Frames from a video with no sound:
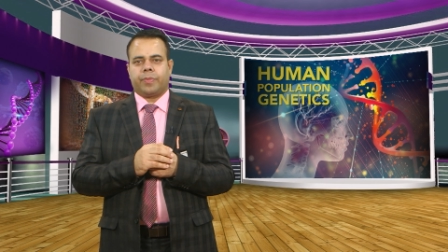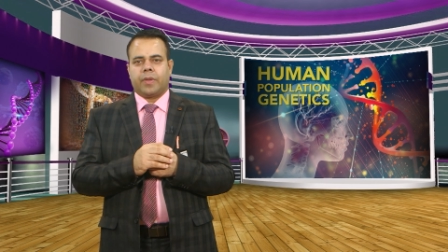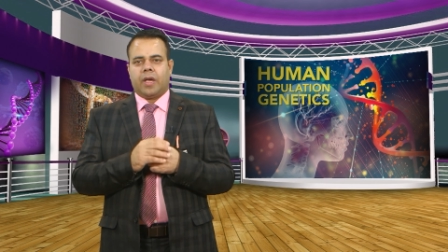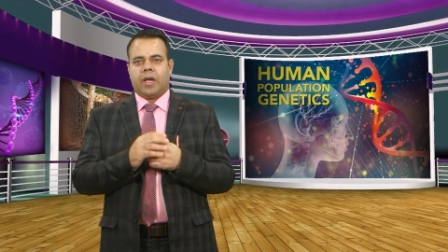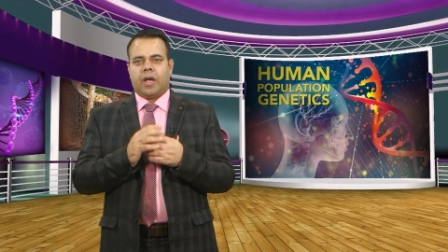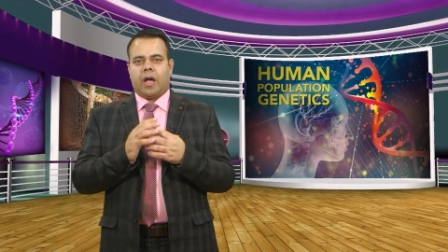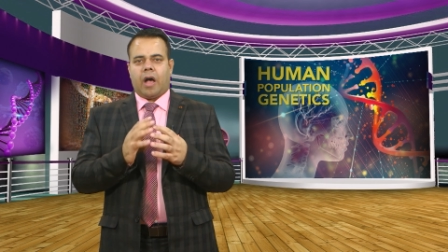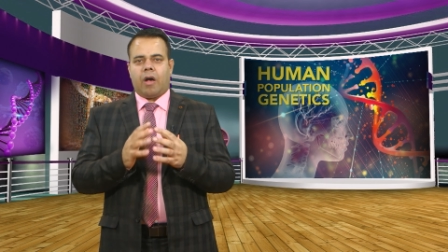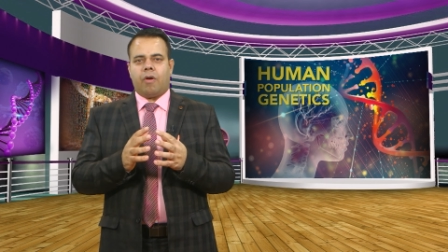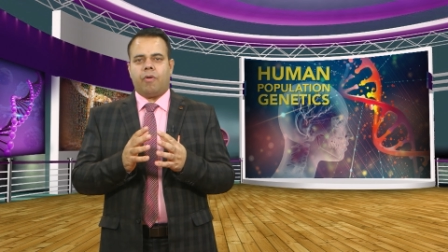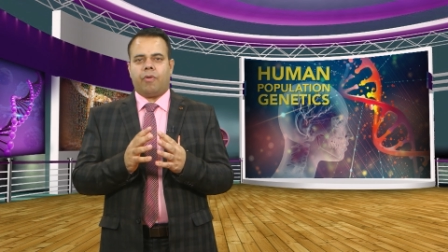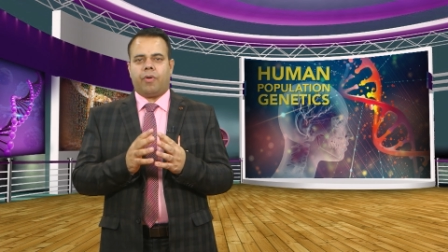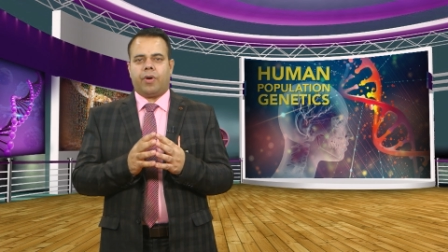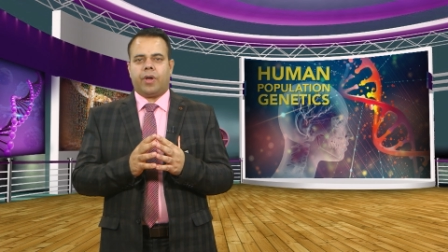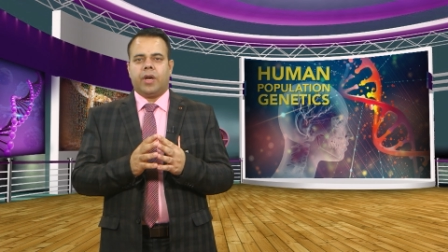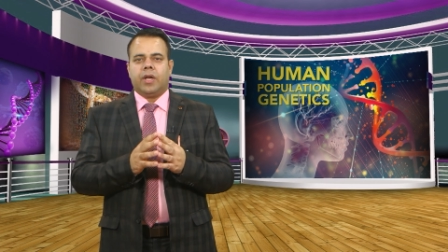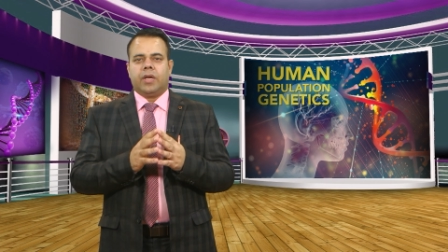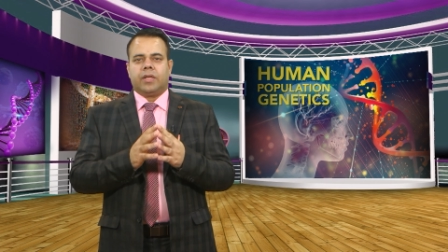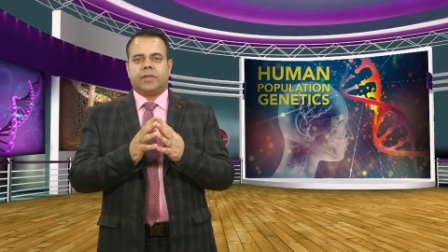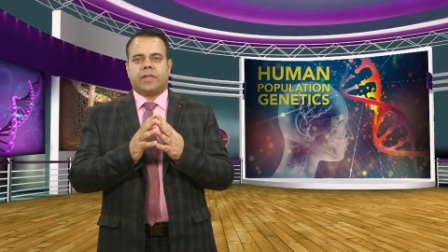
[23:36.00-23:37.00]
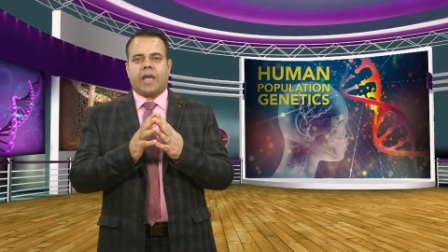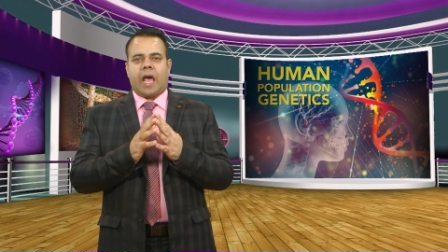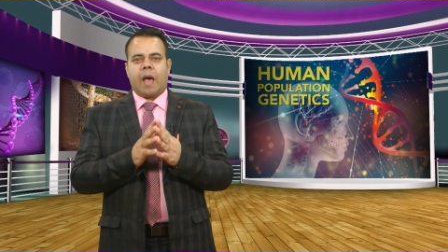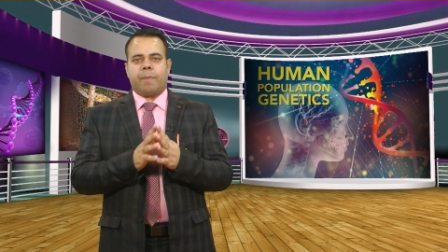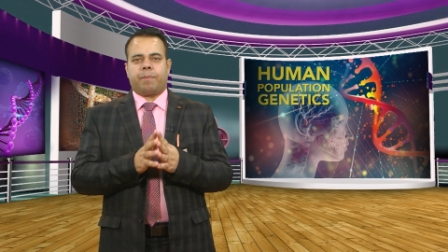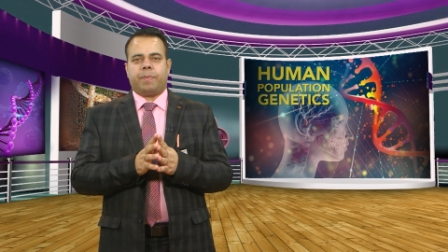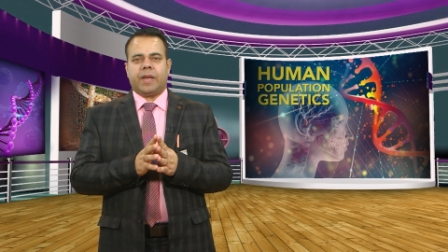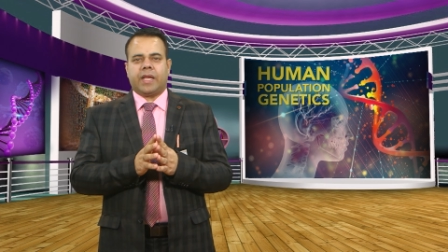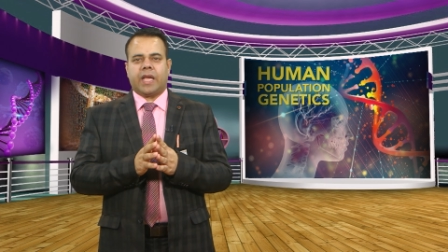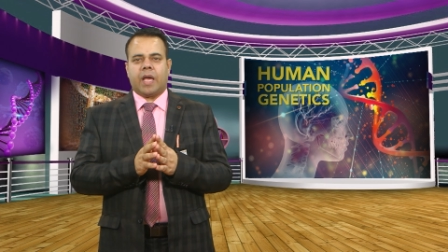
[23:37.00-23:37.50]
However, the
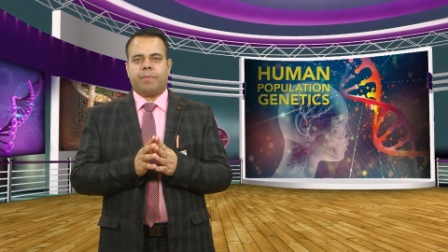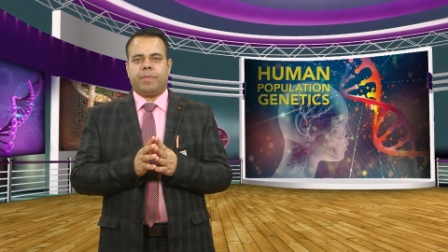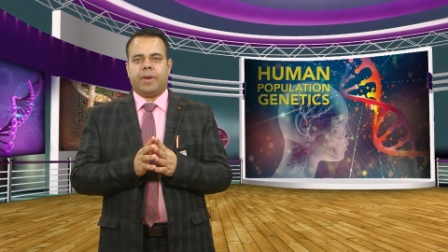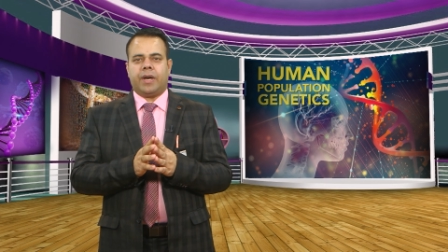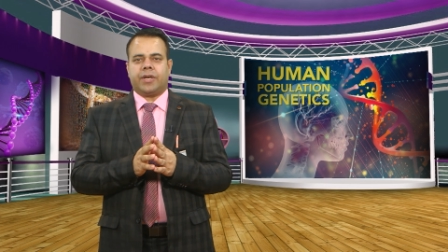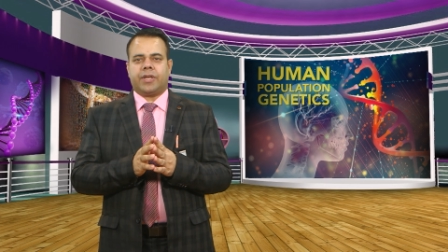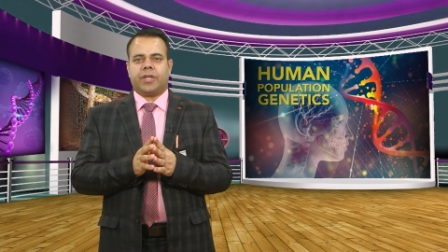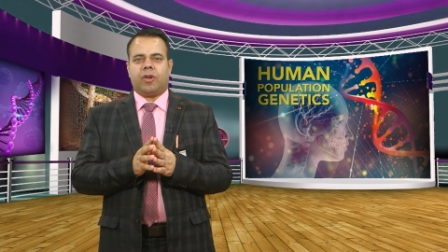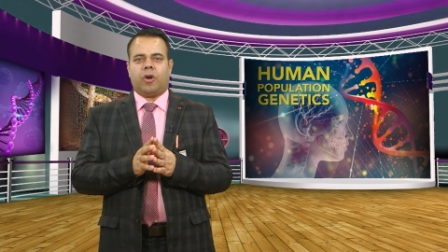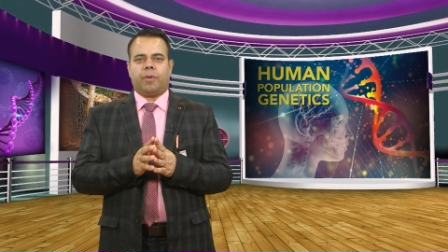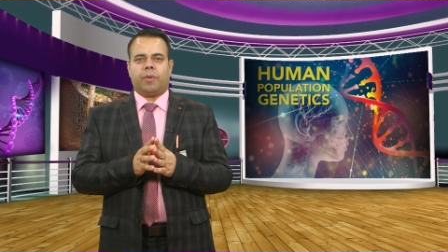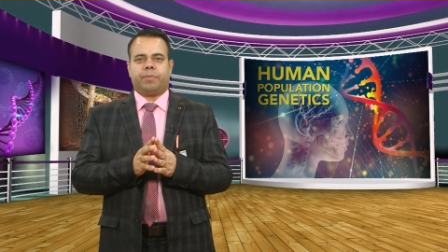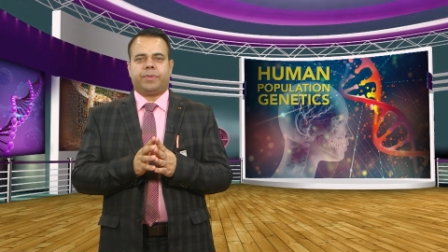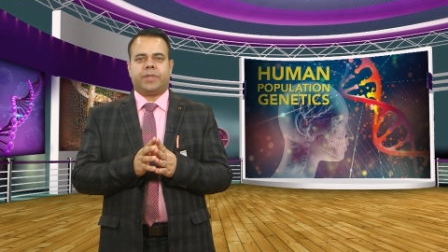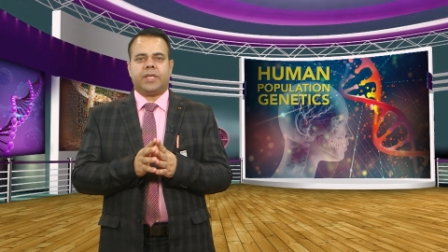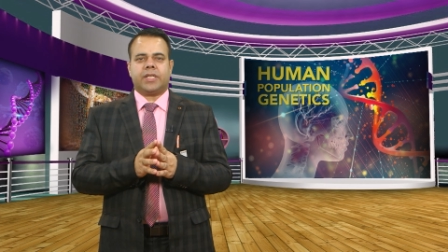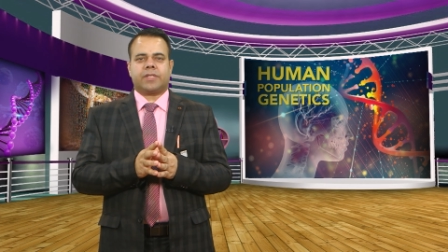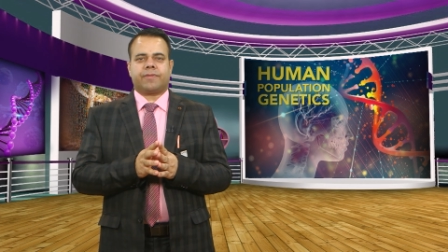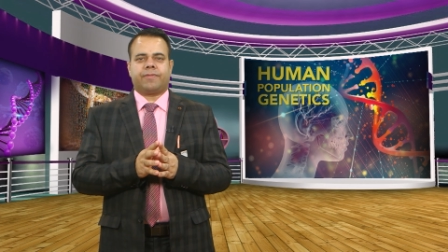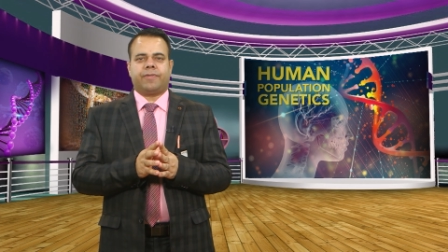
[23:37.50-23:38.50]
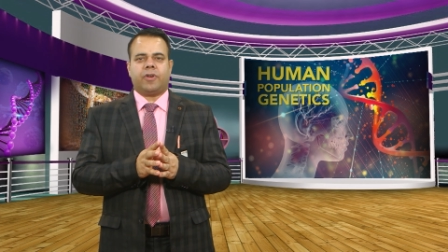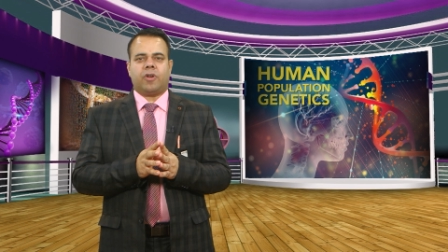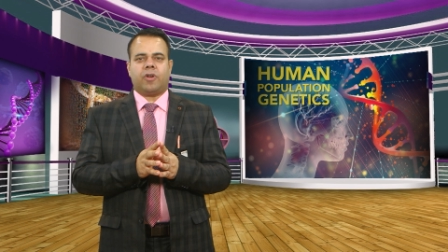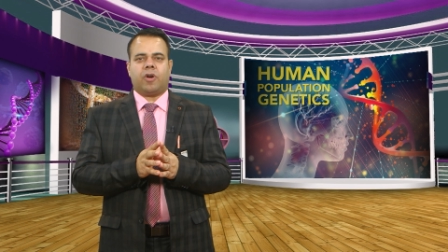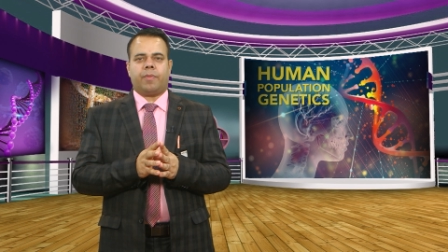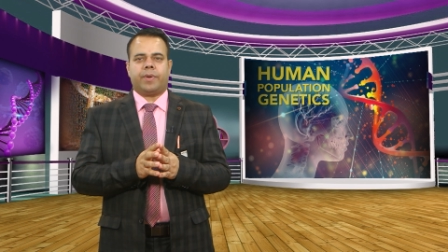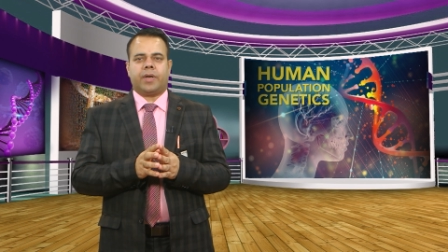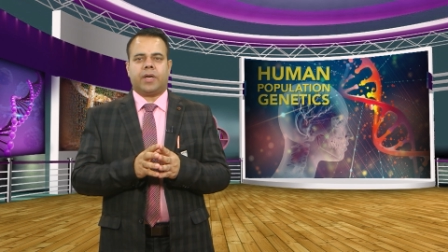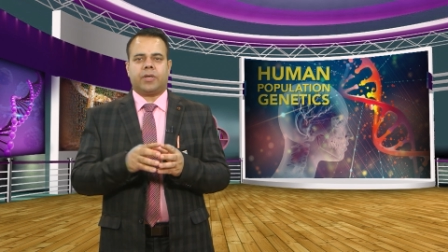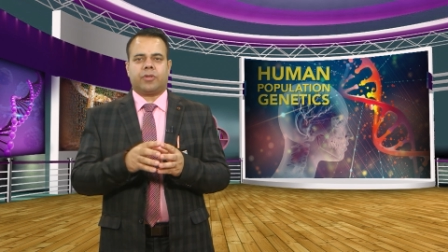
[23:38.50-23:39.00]
applicability of this
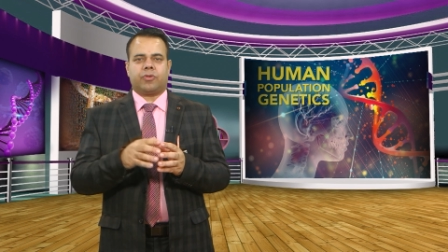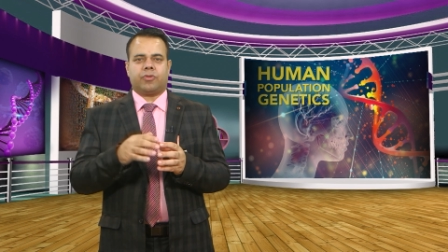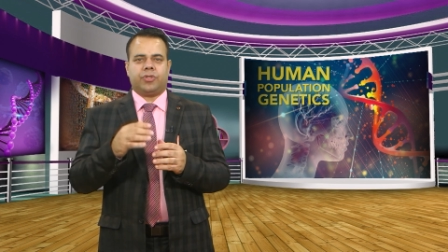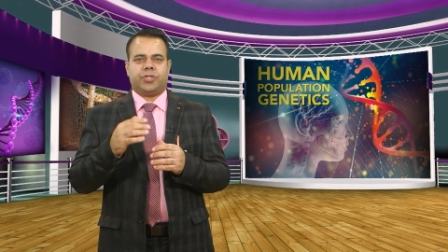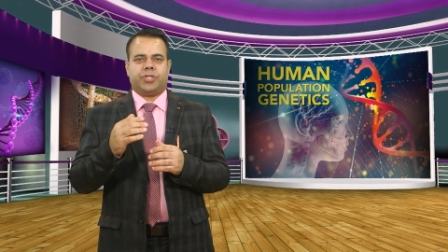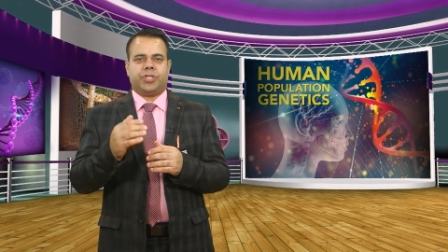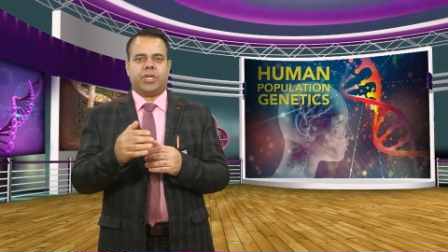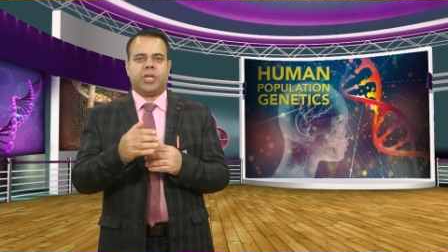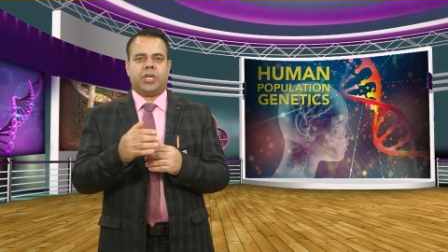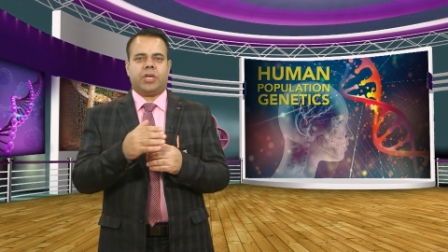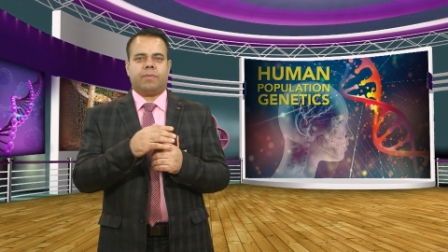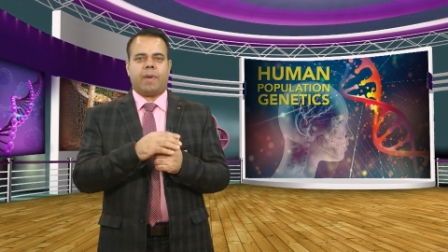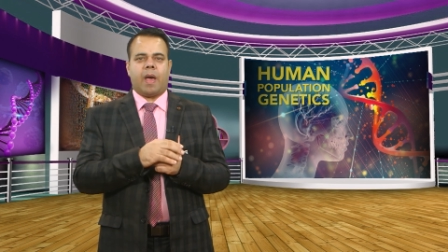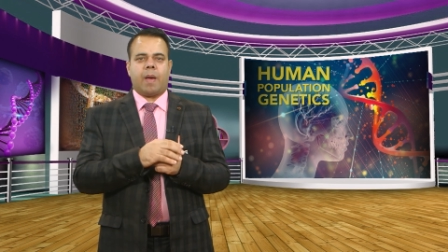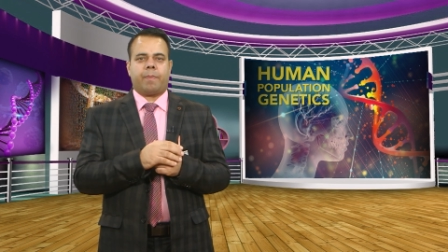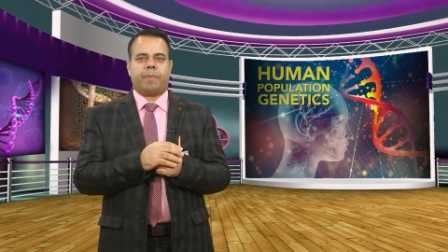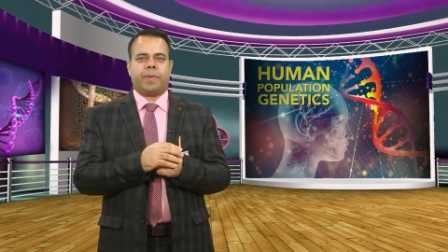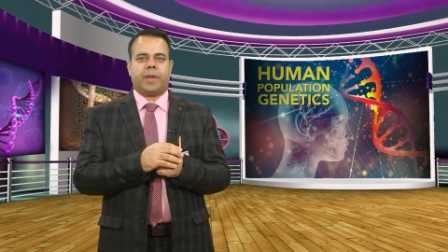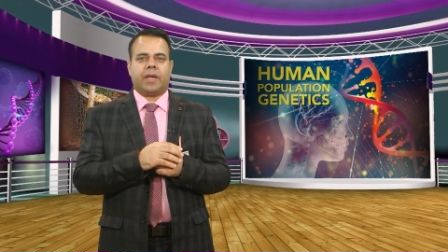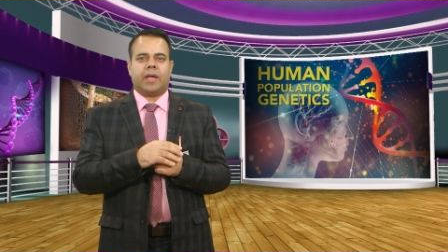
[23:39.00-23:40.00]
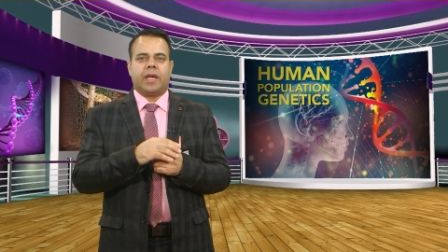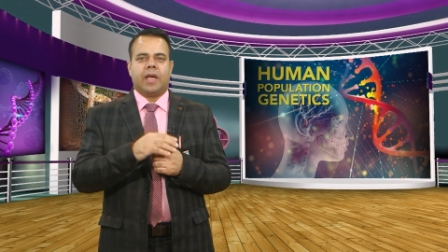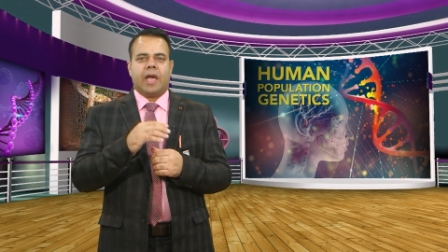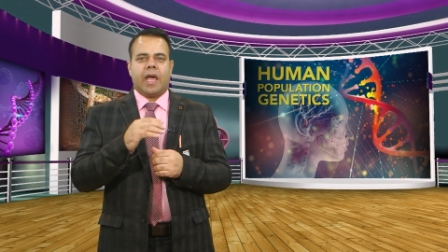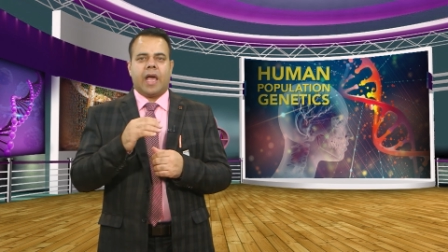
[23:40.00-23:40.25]
phenomenon to gene mapping